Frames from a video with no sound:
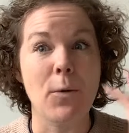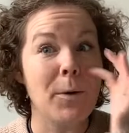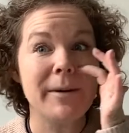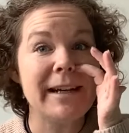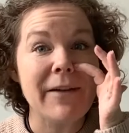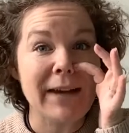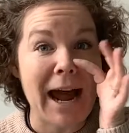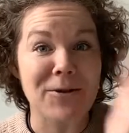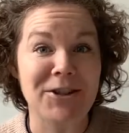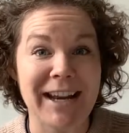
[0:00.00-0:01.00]
Well, we didn't have a
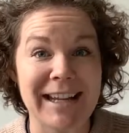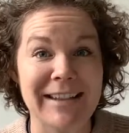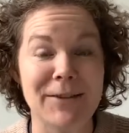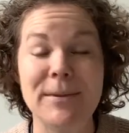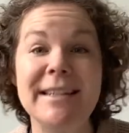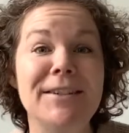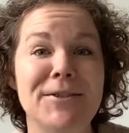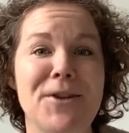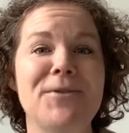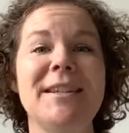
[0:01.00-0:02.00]
couch yet either. We still
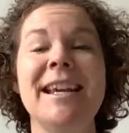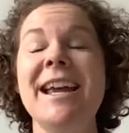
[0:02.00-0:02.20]
don't.